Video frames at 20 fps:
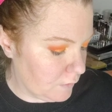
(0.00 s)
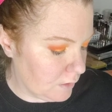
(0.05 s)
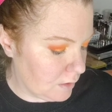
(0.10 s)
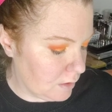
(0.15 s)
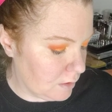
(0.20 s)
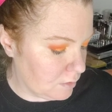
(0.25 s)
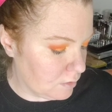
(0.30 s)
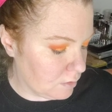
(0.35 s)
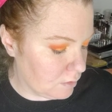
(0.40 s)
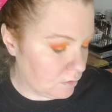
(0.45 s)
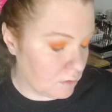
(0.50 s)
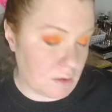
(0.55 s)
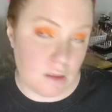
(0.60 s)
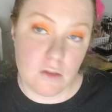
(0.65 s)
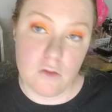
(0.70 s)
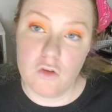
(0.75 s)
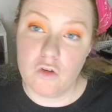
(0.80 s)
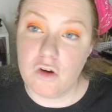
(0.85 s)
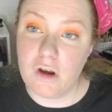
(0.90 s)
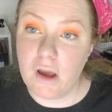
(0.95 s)
the kids because the
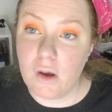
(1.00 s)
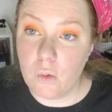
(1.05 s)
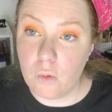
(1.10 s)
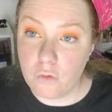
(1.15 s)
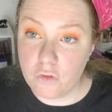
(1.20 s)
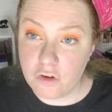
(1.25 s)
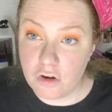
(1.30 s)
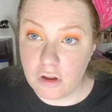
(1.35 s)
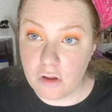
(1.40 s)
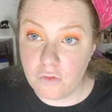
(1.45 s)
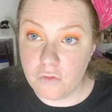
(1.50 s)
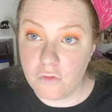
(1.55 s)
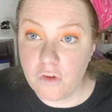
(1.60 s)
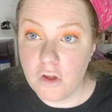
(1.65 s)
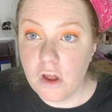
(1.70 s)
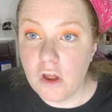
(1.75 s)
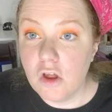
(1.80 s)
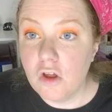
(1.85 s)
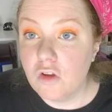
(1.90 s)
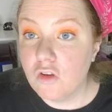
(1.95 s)
kids are now old enough
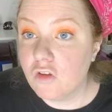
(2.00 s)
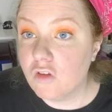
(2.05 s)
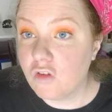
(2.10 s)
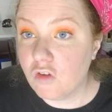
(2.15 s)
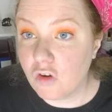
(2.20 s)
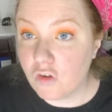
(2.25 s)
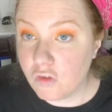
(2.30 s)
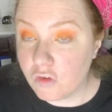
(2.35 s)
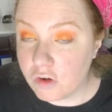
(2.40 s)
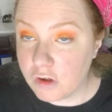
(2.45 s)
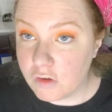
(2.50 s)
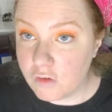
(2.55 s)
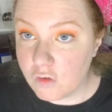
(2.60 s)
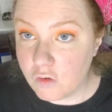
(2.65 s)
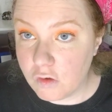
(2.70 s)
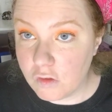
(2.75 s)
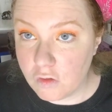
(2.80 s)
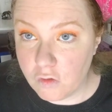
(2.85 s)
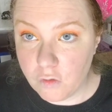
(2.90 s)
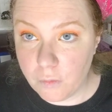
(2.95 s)
to start learning
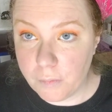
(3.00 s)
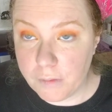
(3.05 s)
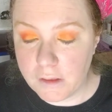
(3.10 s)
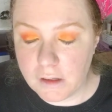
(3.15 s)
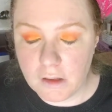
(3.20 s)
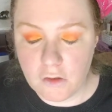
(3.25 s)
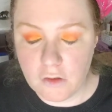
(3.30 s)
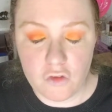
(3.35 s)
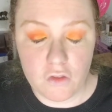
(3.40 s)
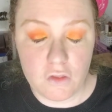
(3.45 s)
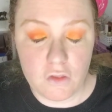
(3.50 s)
duties on the plantation.